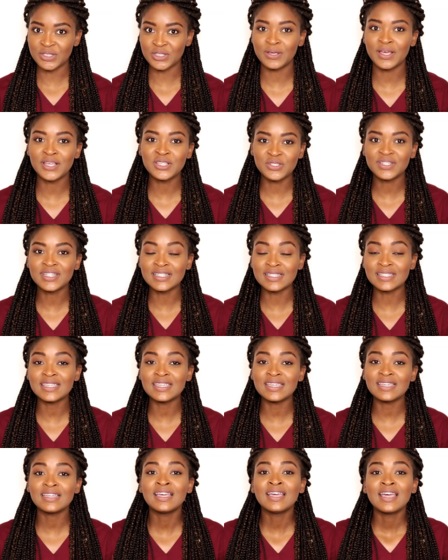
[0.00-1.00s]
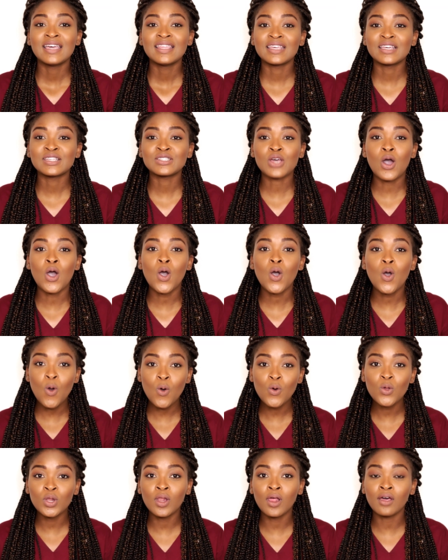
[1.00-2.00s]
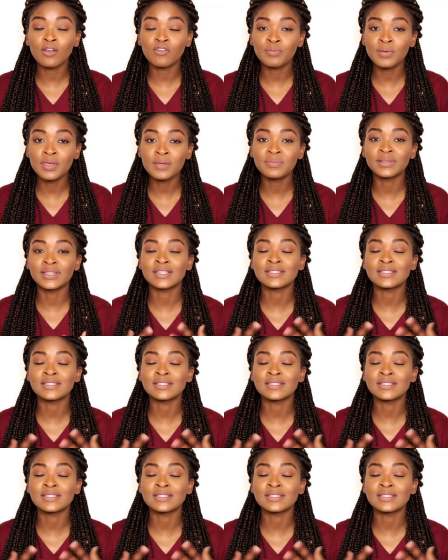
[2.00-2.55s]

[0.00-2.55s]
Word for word: So as you can see, there's a whole lot of people,